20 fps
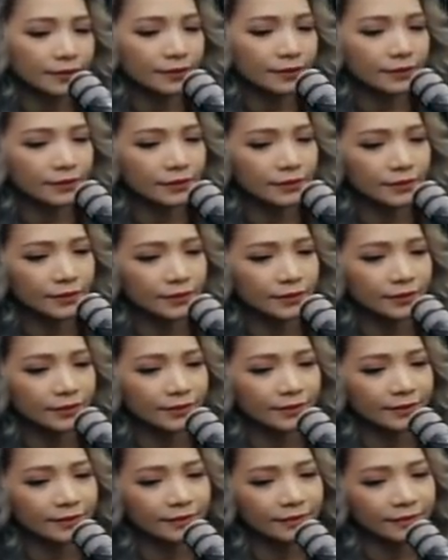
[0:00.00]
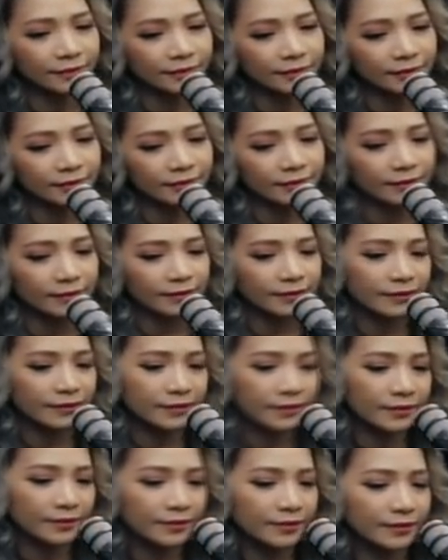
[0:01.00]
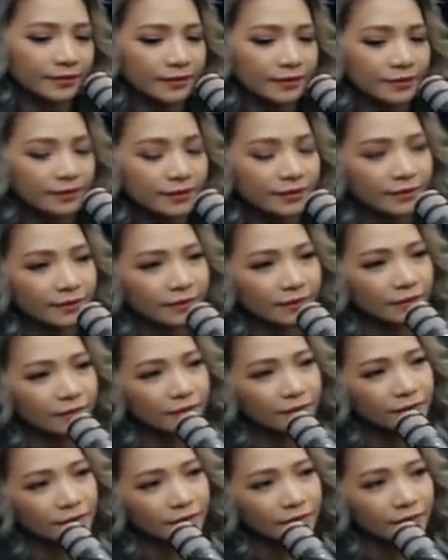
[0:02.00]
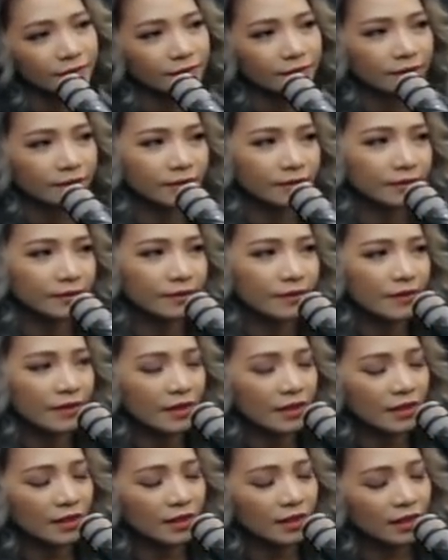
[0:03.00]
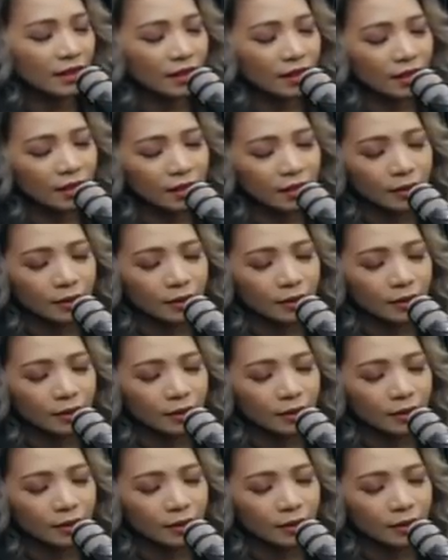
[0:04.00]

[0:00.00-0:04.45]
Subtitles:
[no speech]